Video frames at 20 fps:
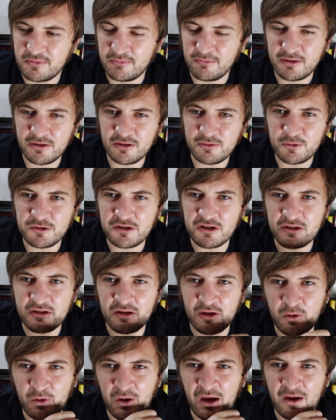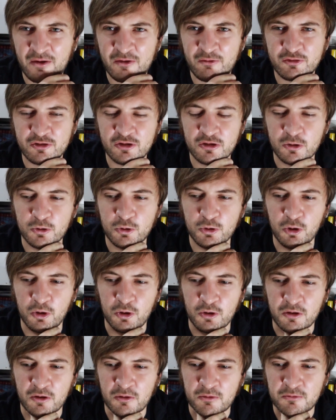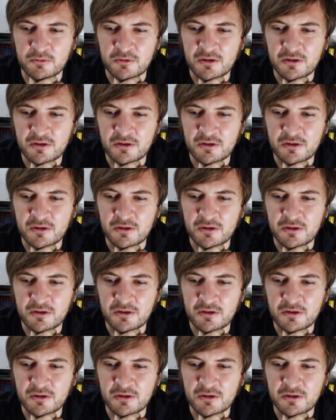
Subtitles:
Because we didn't know how he was going to look,